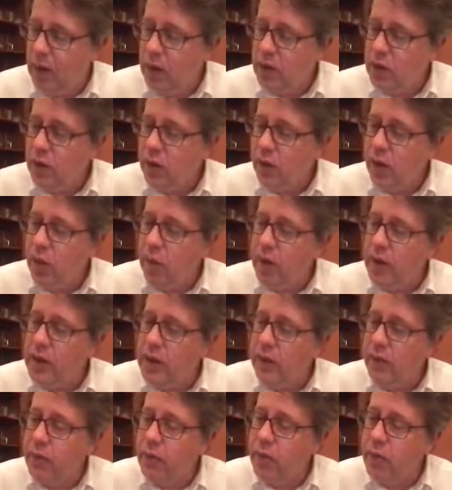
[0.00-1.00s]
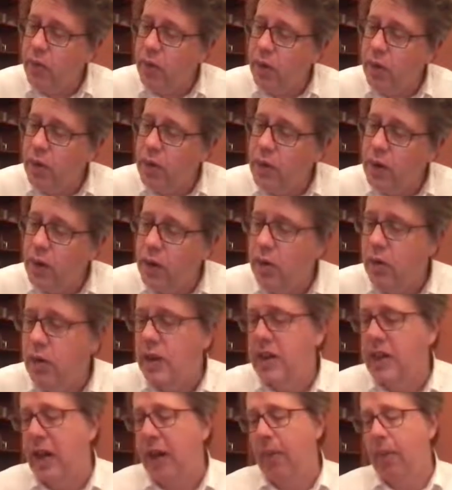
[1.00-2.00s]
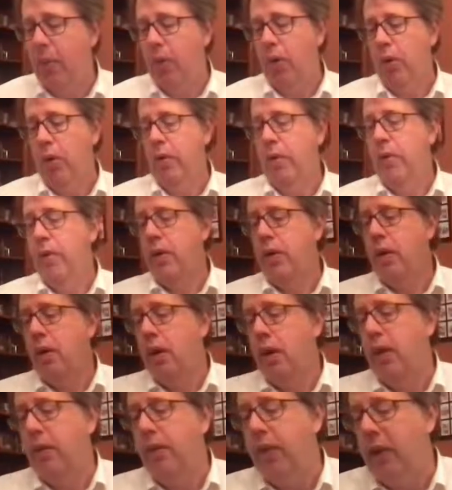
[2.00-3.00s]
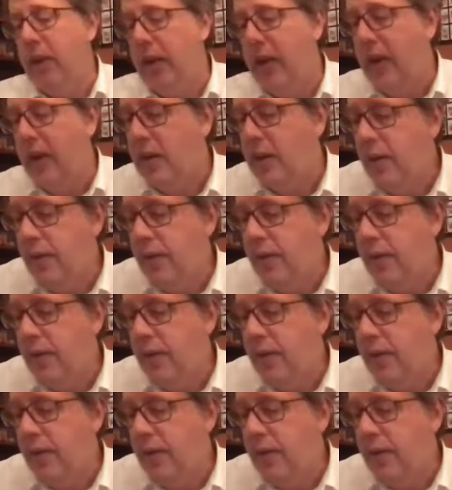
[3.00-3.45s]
So I want to give you another example, a vignette